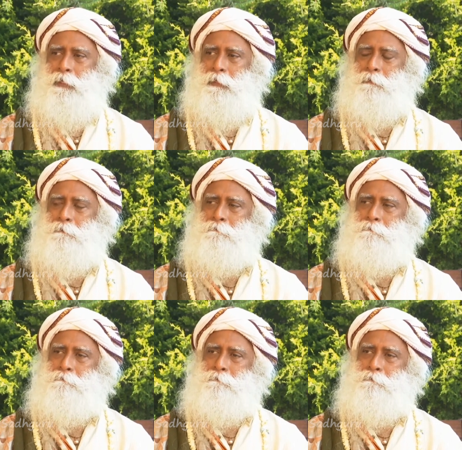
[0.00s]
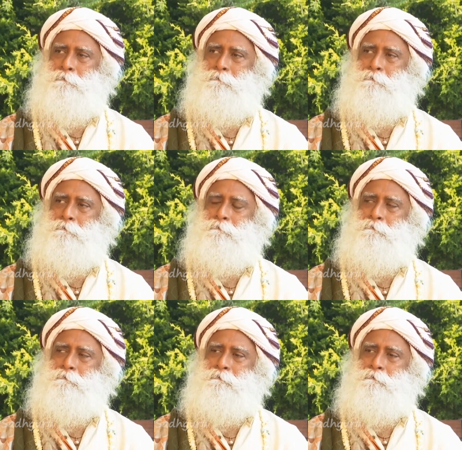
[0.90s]

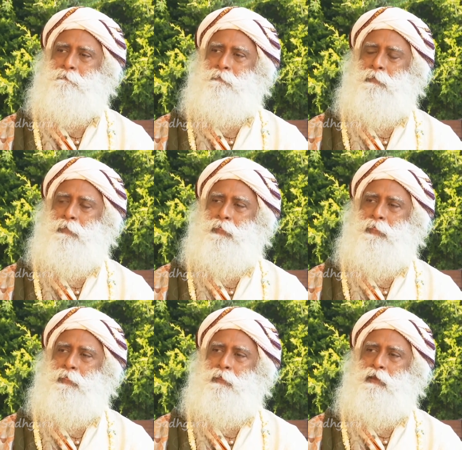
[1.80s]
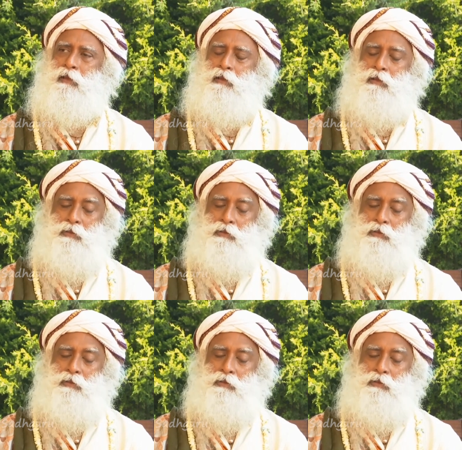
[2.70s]
(no one is talking)